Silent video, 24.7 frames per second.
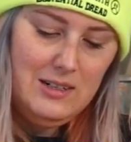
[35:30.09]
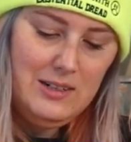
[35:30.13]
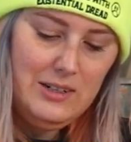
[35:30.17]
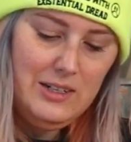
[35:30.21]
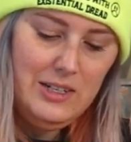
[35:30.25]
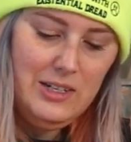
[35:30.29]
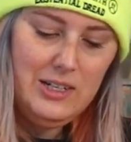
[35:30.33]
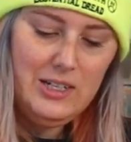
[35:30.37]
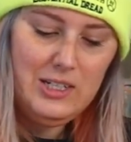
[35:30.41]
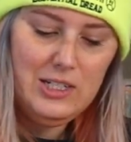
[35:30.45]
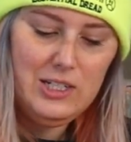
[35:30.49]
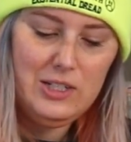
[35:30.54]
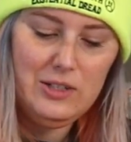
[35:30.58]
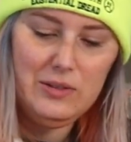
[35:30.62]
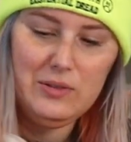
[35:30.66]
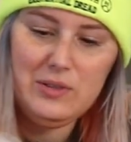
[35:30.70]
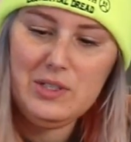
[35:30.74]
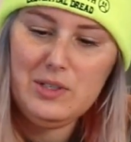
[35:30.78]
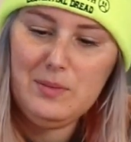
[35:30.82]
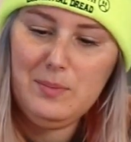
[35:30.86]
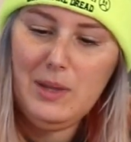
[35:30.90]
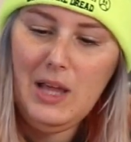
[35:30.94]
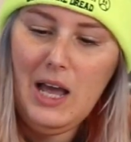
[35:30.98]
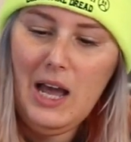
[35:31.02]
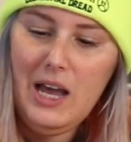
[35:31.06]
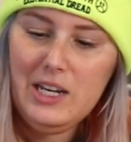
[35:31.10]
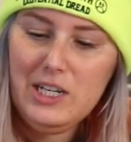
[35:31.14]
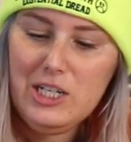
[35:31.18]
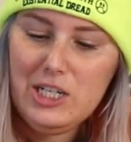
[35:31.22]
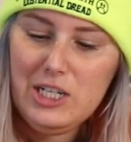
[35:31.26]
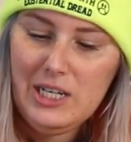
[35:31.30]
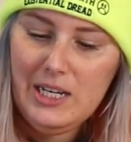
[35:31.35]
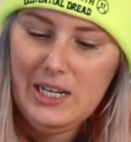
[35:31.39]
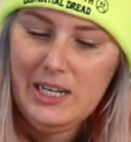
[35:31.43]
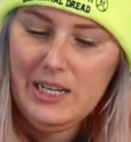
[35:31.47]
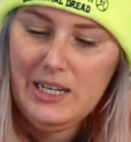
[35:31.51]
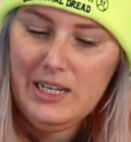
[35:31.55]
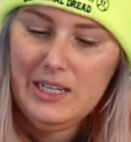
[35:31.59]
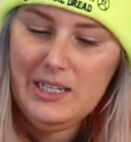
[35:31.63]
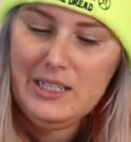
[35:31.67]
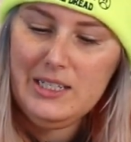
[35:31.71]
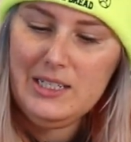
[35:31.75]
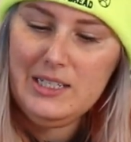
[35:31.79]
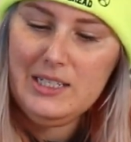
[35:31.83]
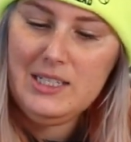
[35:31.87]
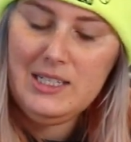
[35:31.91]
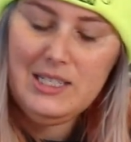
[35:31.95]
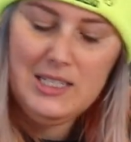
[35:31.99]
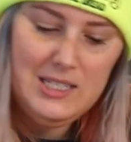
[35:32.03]
You could do
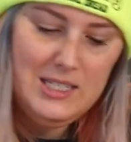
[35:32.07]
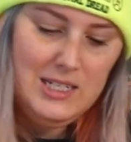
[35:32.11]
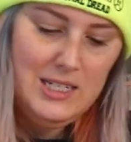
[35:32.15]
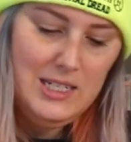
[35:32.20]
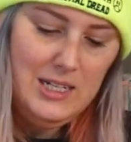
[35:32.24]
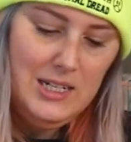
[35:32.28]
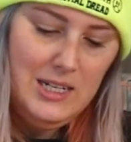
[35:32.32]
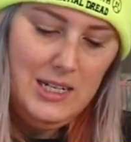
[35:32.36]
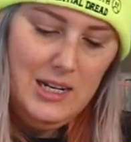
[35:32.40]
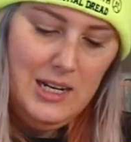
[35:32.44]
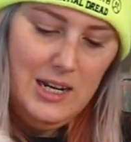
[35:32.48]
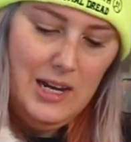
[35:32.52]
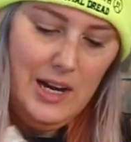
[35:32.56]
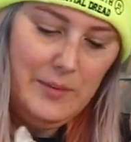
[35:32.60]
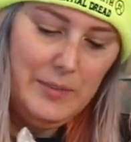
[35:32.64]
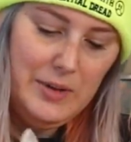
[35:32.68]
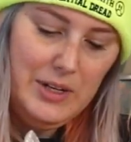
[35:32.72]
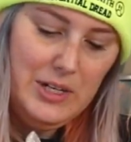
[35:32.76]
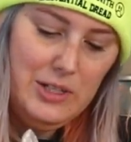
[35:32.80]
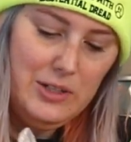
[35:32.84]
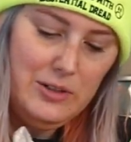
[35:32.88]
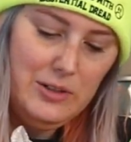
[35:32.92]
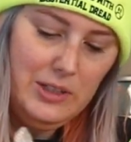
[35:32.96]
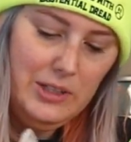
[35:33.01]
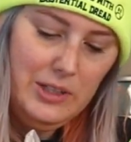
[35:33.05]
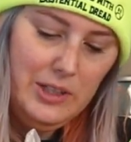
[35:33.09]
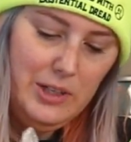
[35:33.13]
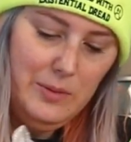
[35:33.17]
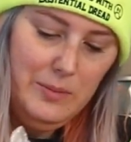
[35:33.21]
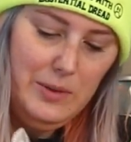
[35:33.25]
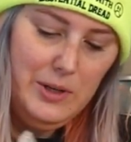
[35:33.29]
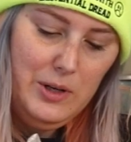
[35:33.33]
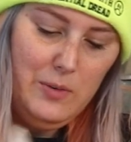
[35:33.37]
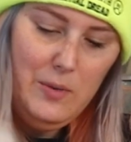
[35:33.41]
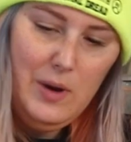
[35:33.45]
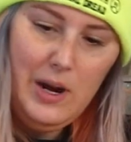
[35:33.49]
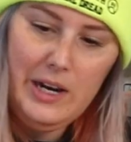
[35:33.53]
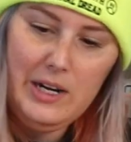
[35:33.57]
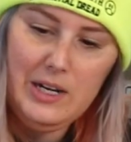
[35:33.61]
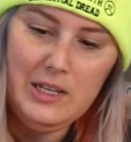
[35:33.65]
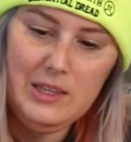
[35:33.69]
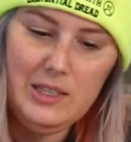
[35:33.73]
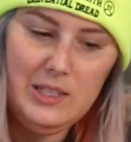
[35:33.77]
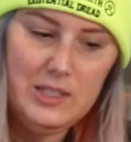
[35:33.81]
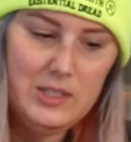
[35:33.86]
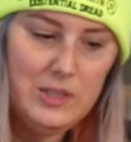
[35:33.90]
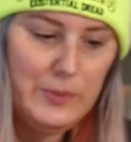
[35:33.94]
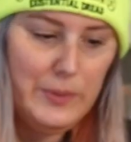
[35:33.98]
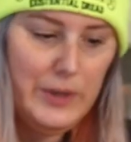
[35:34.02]
splotches. I'm going to do a little bit of white in
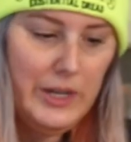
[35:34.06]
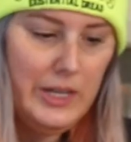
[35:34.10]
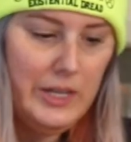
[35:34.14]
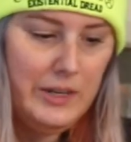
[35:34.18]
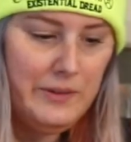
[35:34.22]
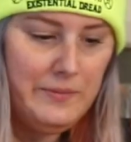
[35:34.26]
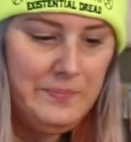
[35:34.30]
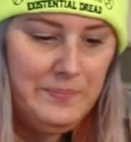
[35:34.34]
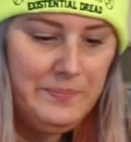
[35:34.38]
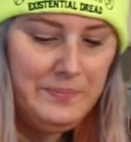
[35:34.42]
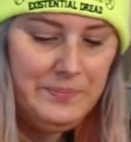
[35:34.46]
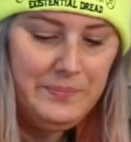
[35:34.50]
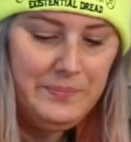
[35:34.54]
this one.